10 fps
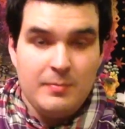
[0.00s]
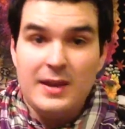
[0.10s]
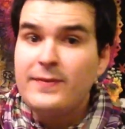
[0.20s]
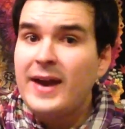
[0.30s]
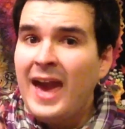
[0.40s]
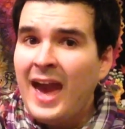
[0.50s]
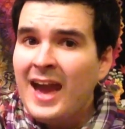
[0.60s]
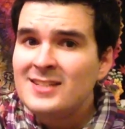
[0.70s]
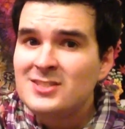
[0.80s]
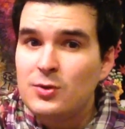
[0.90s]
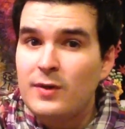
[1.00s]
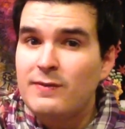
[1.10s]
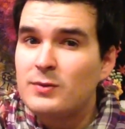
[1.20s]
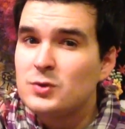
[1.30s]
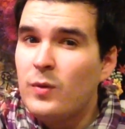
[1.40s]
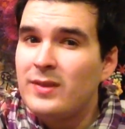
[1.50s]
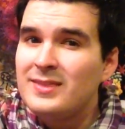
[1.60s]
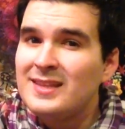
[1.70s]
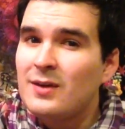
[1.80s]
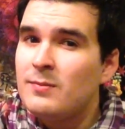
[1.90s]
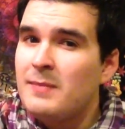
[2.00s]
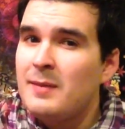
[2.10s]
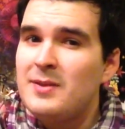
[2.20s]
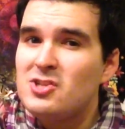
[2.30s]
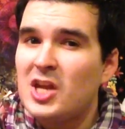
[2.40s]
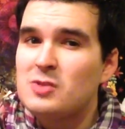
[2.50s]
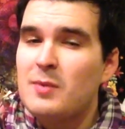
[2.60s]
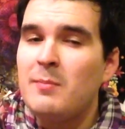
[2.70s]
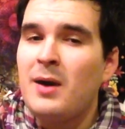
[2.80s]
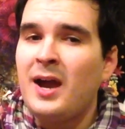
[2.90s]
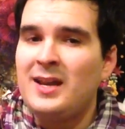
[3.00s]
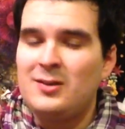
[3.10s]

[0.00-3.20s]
but if I had to, if there was one thing that would make me change my mind,